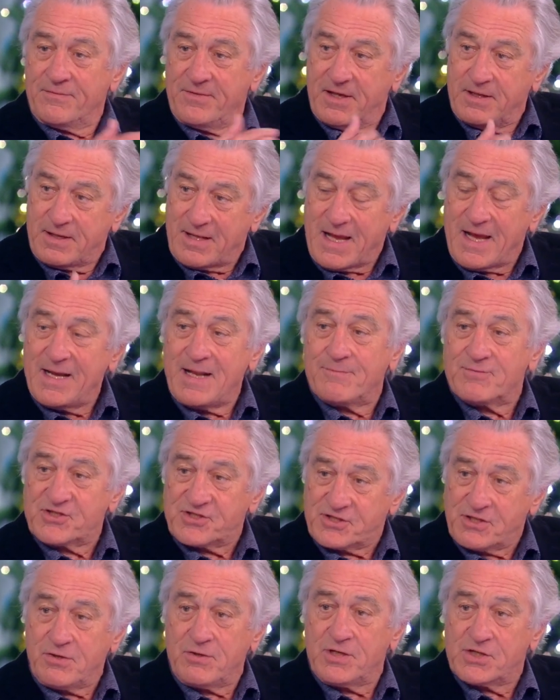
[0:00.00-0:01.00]
I'd have a
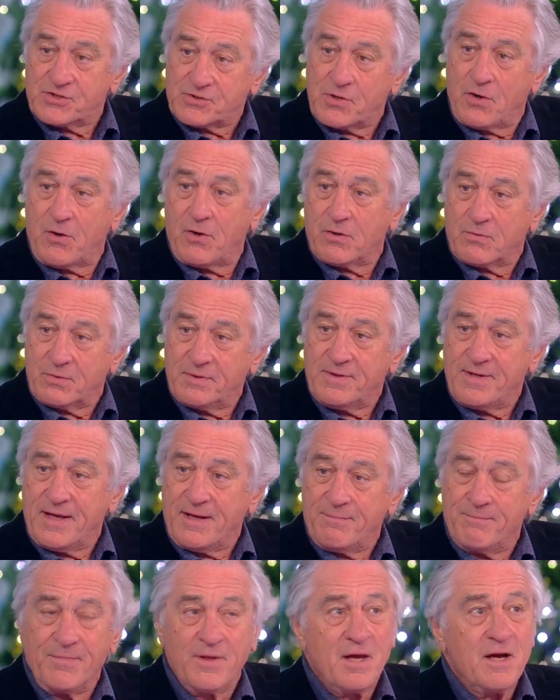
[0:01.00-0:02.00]
serious talk with
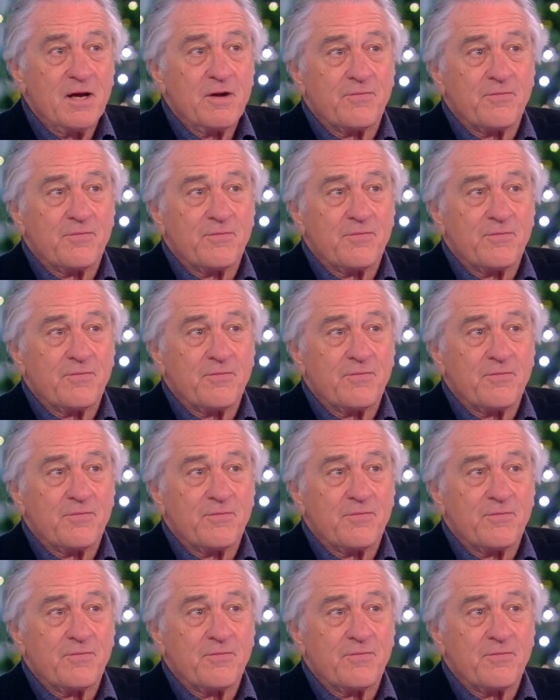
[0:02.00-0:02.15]
them.